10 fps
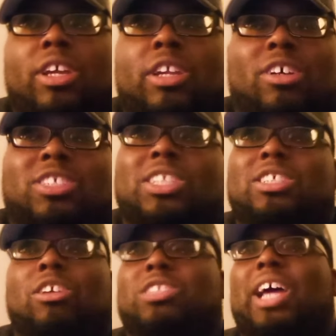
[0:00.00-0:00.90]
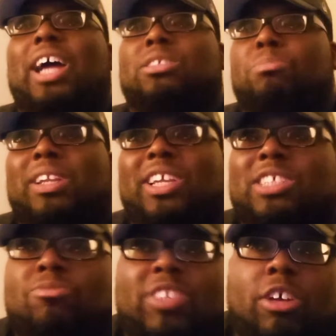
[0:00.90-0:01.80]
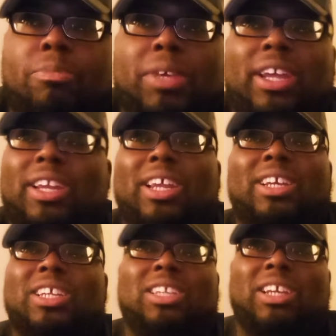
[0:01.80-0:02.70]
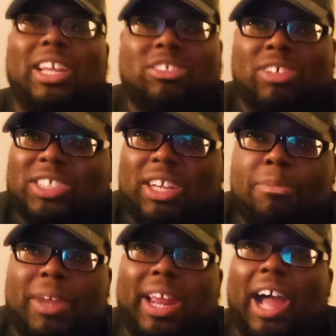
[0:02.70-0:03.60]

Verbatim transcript: You know, so this is gonna tie into my next video, man. And, and, and that's what I am saying, man.